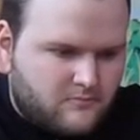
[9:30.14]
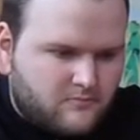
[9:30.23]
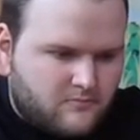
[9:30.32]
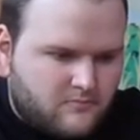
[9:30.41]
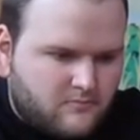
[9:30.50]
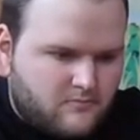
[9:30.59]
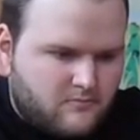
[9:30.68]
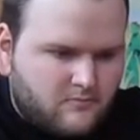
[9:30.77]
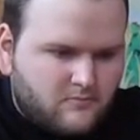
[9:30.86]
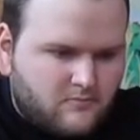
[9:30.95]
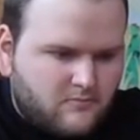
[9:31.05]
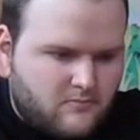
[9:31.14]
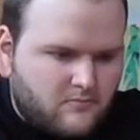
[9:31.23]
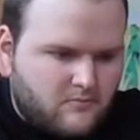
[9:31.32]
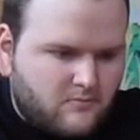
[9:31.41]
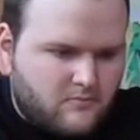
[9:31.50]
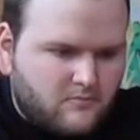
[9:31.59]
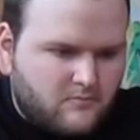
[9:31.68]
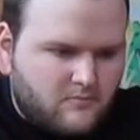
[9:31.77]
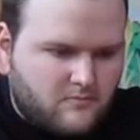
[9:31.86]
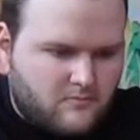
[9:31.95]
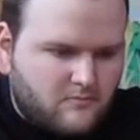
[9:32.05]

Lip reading: The person shown says nothing.